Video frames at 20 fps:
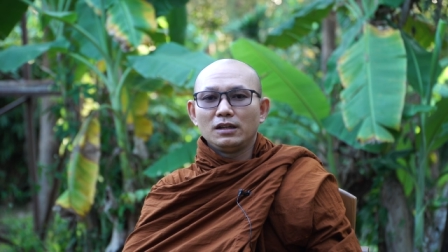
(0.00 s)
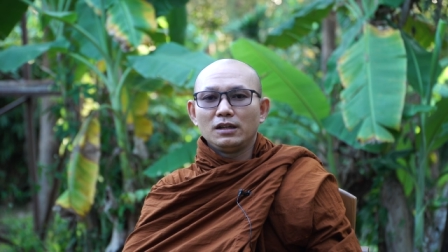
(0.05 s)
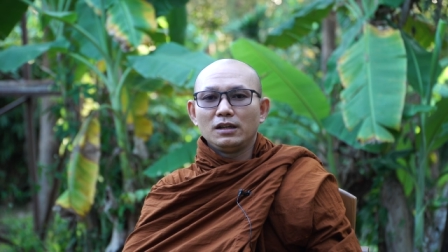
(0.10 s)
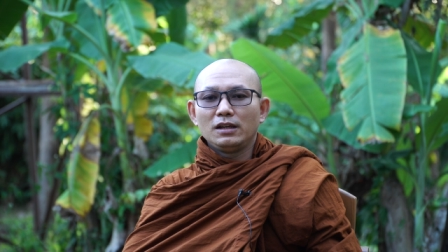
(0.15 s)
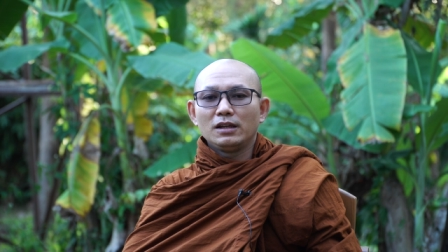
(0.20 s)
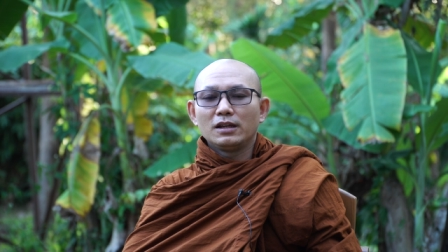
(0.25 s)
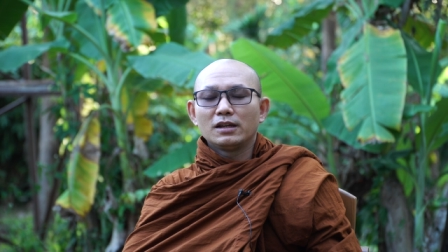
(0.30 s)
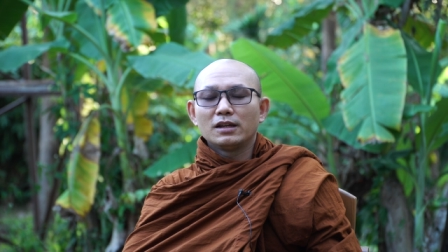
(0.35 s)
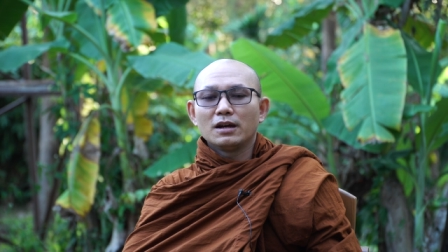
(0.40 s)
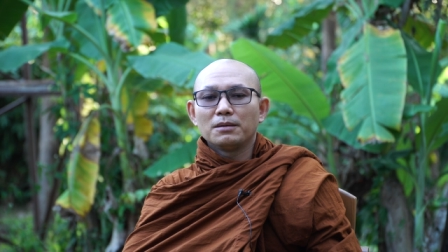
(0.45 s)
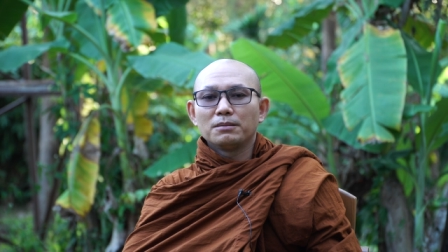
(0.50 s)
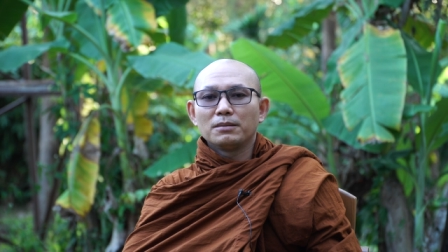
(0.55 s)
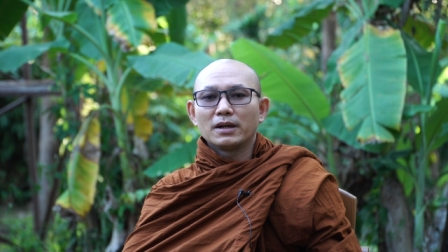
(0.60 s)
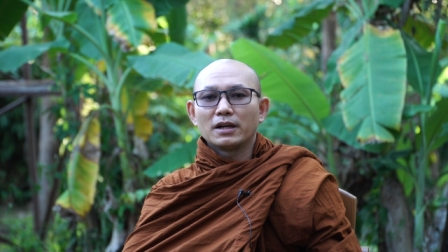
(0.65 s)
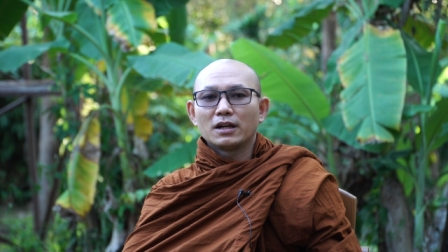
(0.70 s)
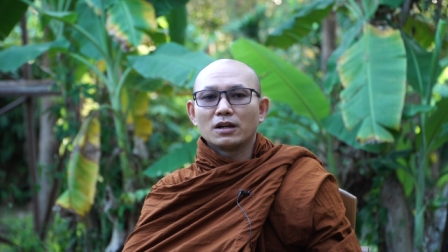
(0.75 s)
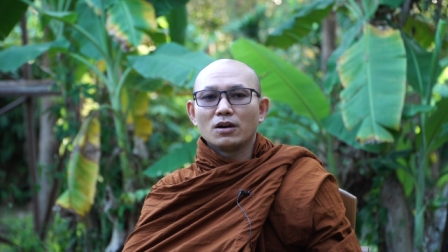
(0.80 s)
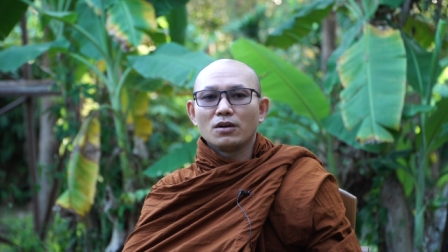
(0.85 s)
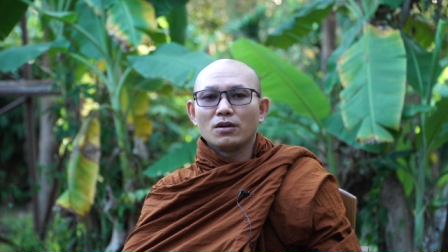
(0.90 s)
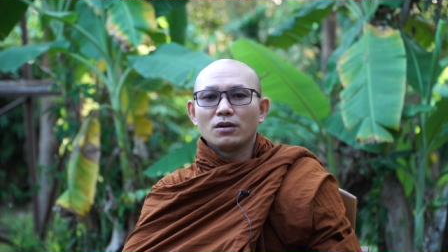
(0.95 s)

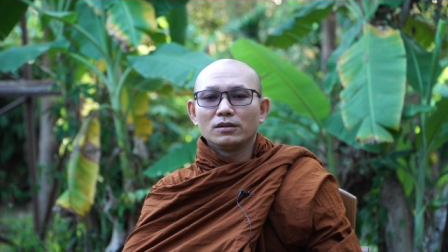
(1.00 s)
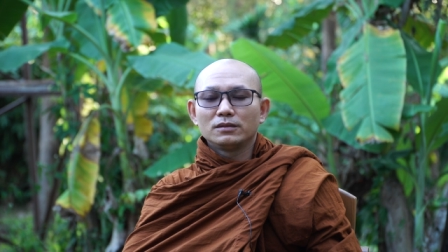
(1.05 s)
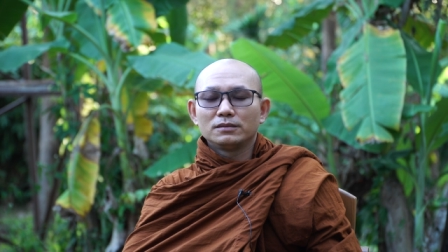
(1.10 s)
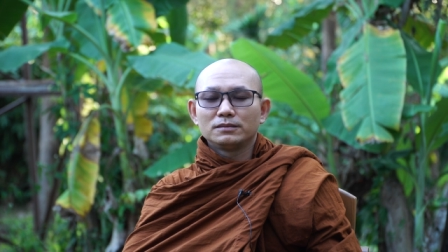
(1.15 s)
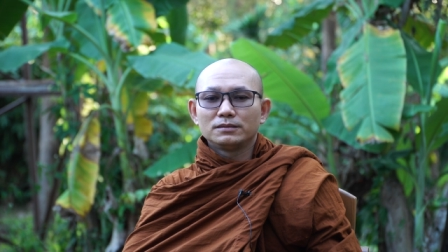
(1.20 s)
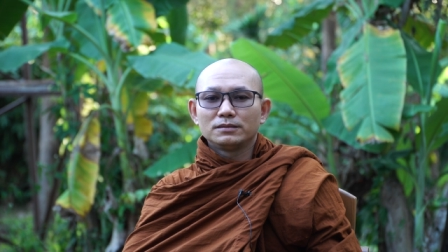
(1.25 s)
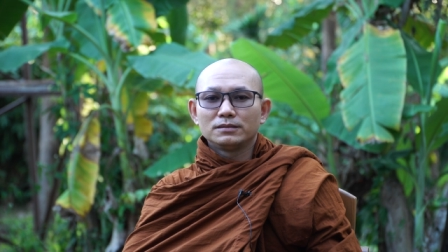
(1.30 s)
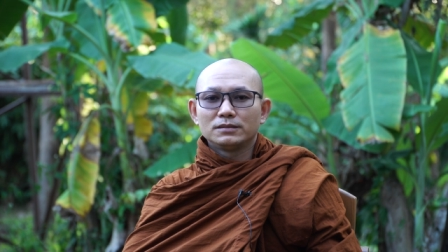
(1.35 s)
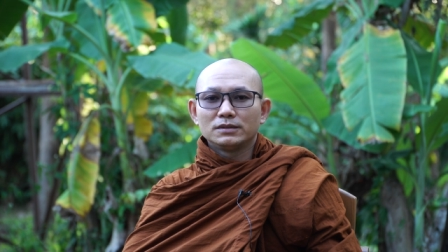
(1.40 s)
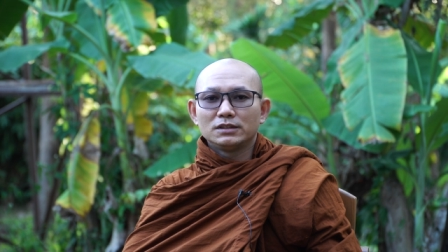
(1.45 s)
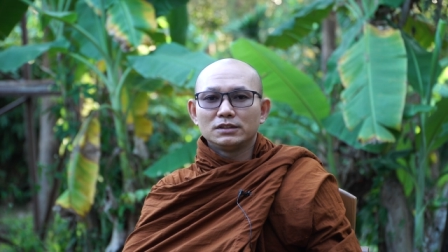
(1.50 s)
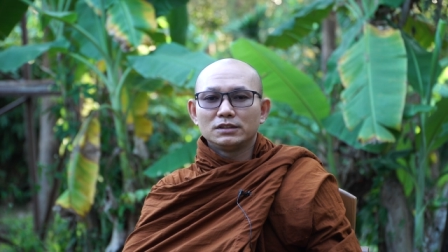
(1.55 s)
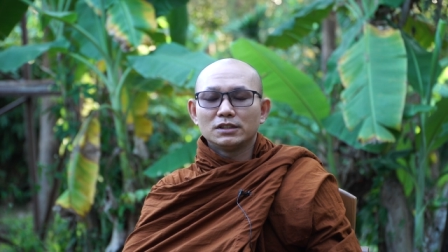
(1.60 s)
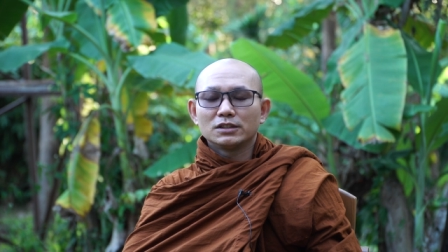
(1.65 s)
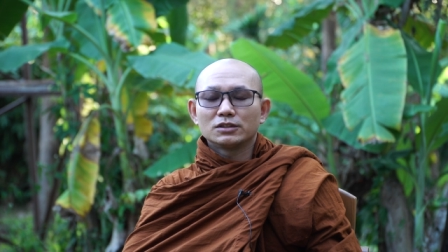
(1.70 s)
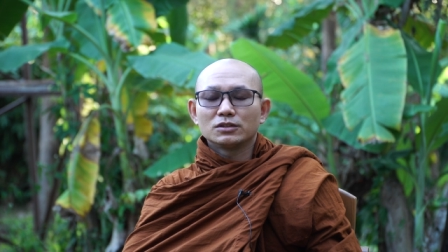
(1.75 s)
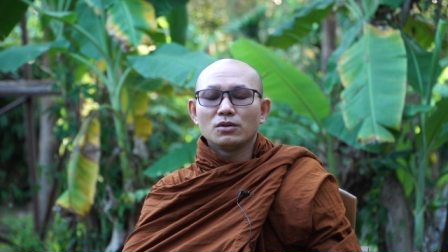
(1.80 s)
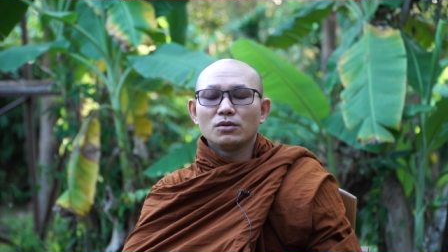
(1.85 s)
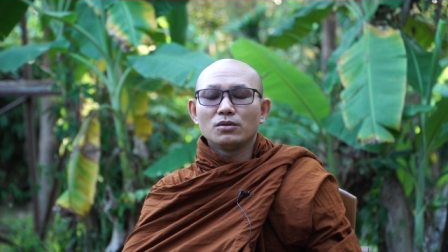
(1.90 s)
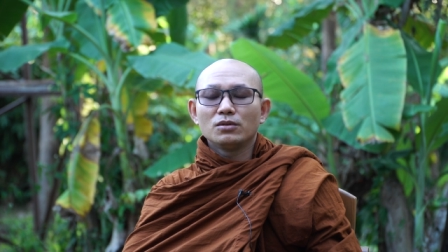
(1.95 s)
Ekamekko,
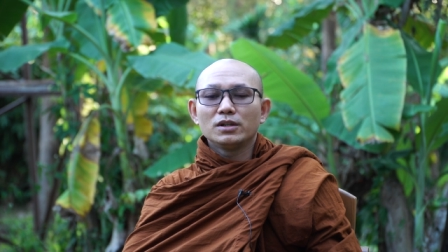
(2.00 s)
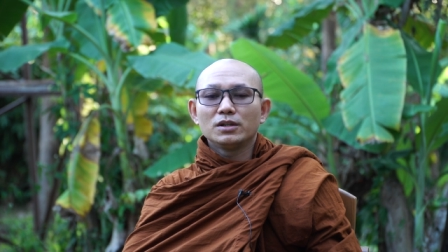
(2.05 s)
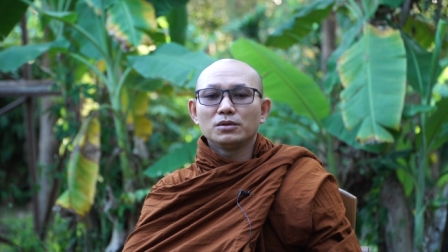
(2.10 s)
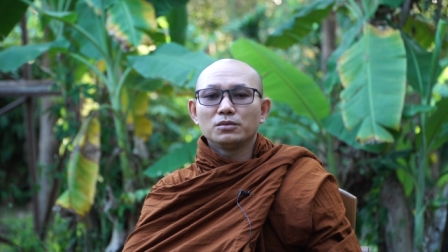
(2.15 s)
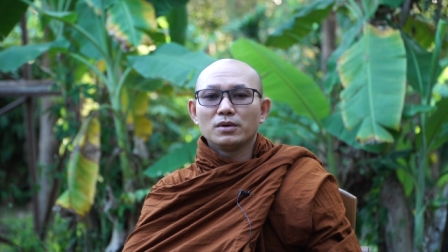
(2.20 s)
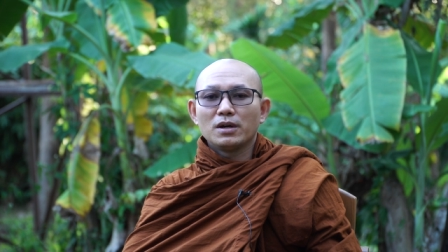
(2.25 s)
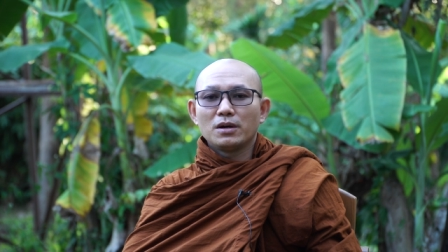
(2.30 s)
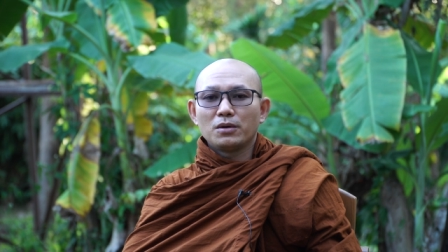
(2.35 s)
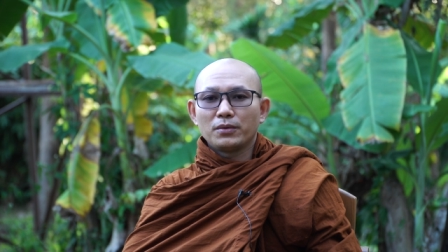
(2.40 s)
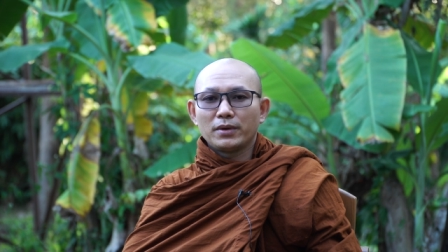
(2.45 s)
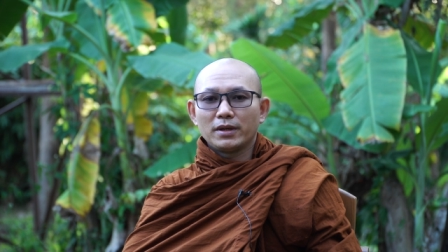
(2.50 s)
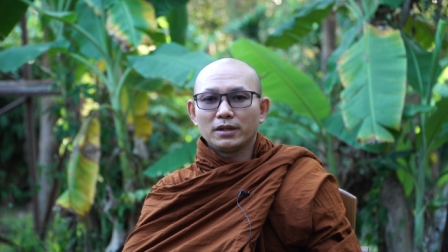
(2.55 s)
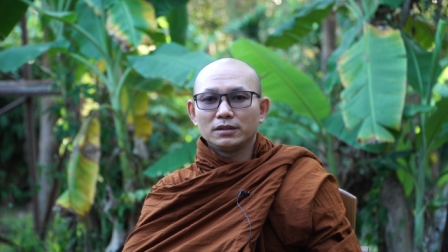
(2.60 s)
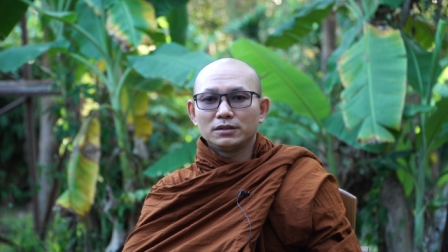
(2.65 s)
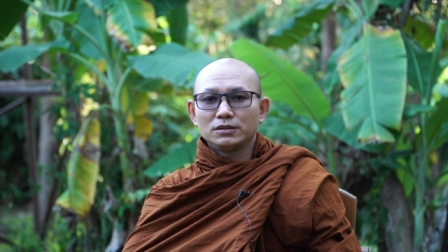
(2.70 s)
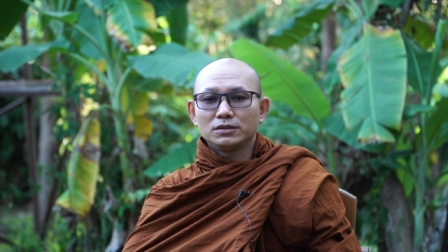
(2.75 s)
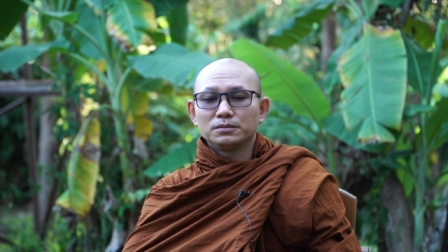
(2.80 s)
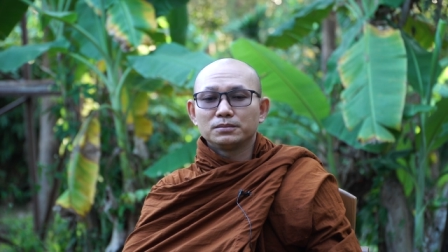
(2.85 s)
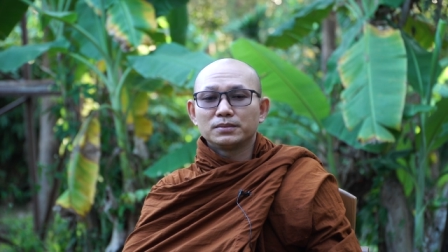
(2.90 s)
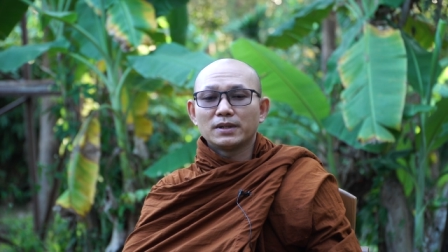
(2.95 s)
just only one way
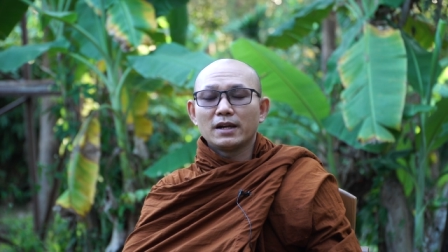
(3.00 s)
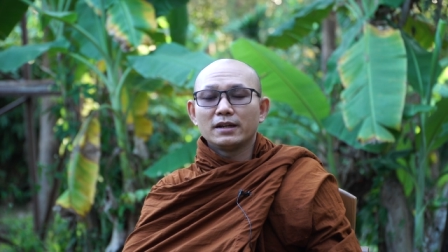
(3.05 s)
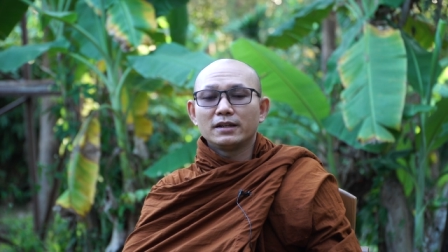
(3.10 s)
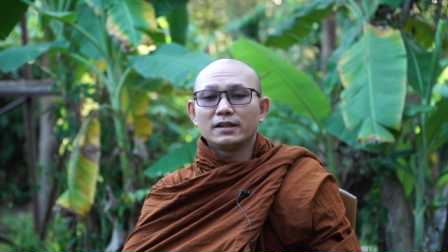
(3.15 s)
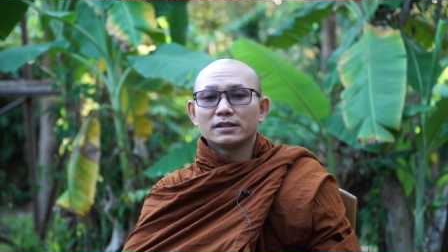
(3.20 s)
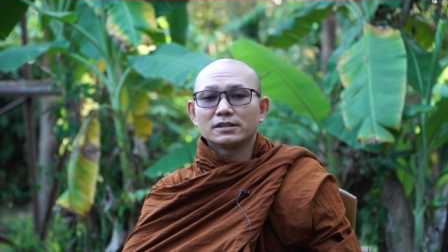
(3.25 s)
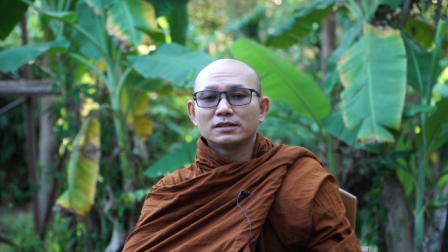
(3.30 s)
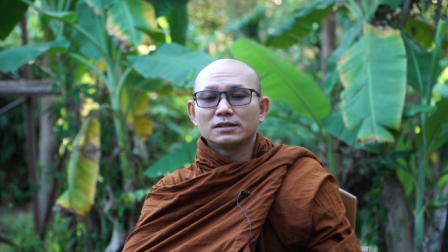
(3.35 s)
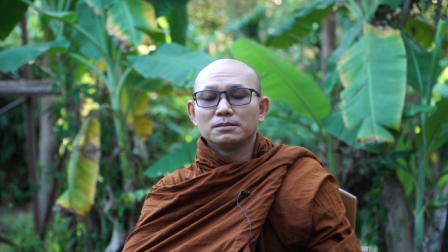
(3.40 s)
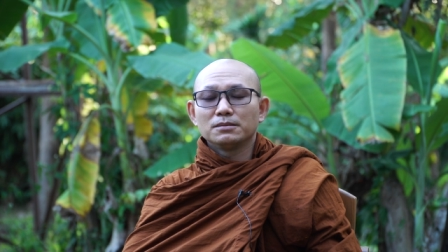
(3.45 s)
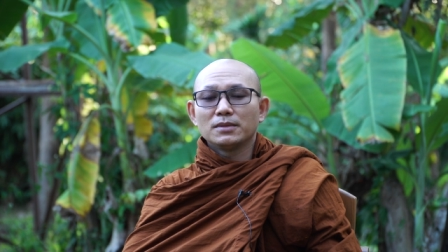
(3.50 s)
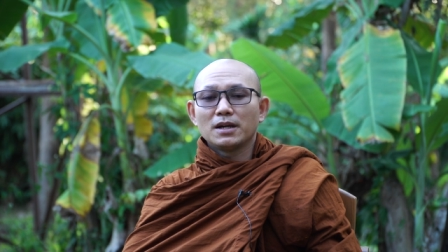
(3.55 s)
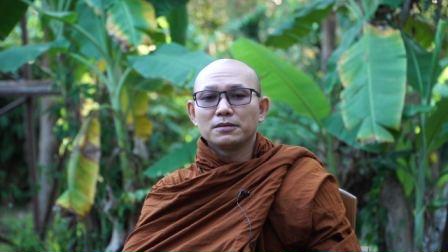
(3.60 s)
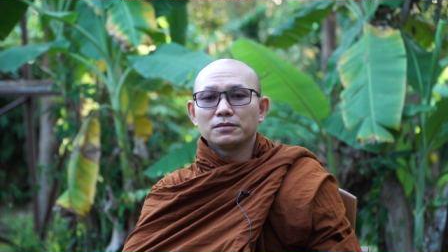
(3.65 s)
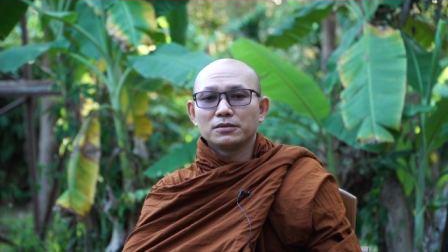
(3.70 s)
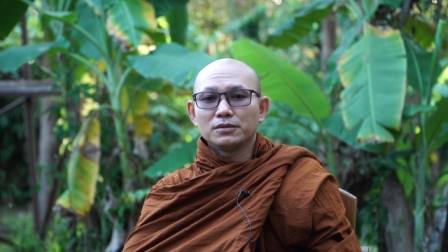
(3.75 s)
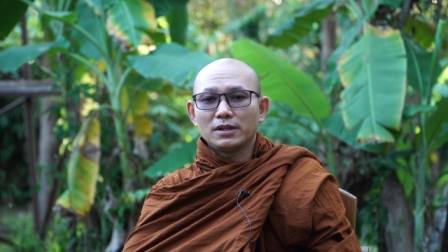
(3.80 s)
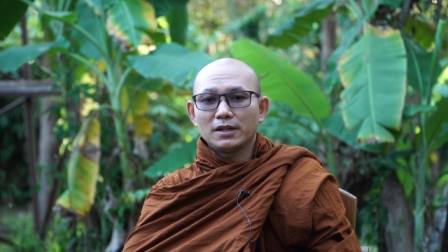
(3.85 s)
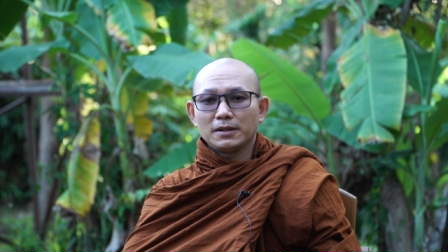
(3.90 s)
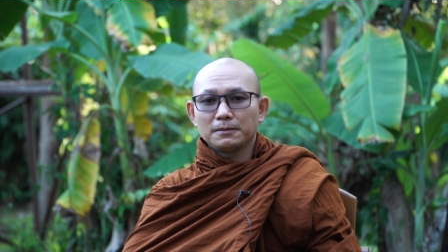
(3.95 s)
to practice the
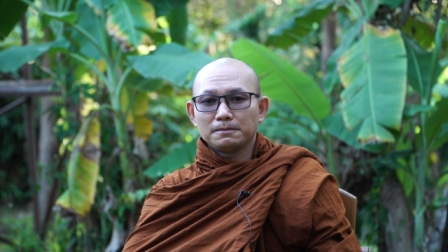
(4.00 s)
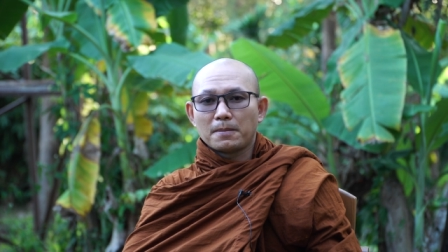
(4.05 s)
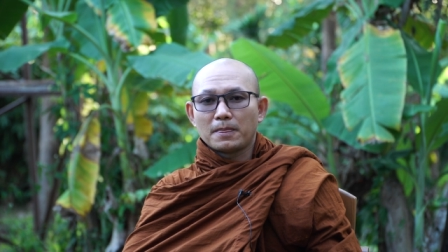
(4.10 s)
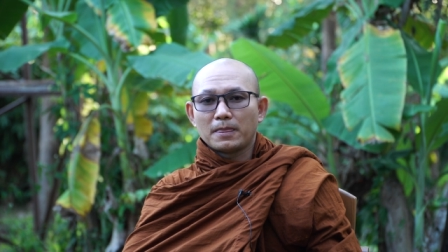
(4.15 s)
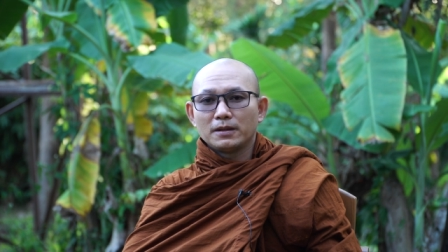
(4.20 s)
mindfulness.